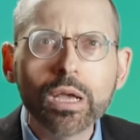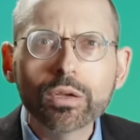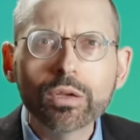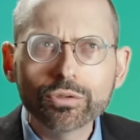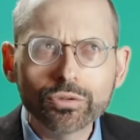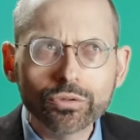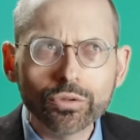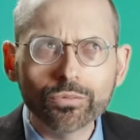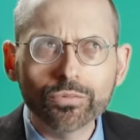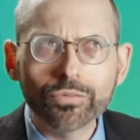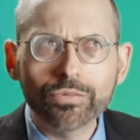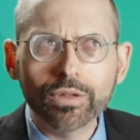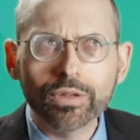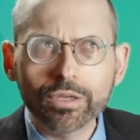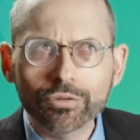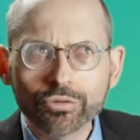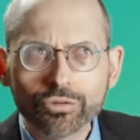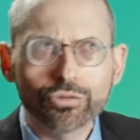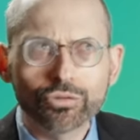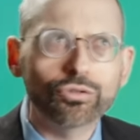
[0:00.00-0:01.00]
so
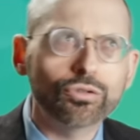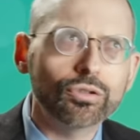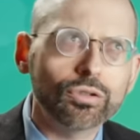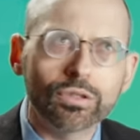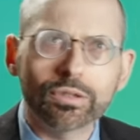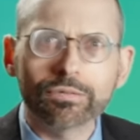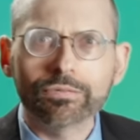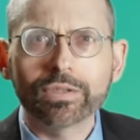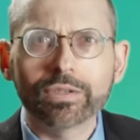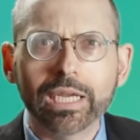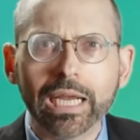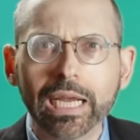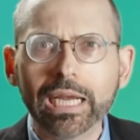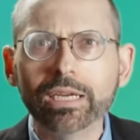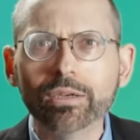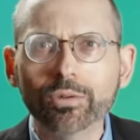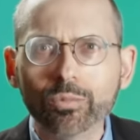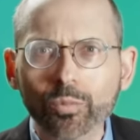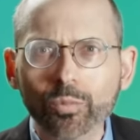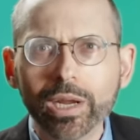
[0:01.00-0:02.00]
they should have
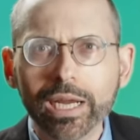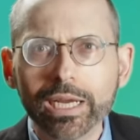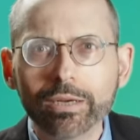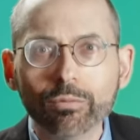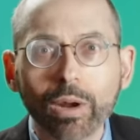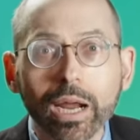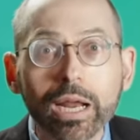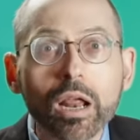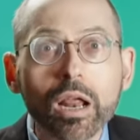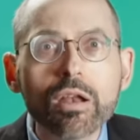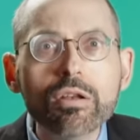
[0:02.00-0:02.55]
gained weight, right?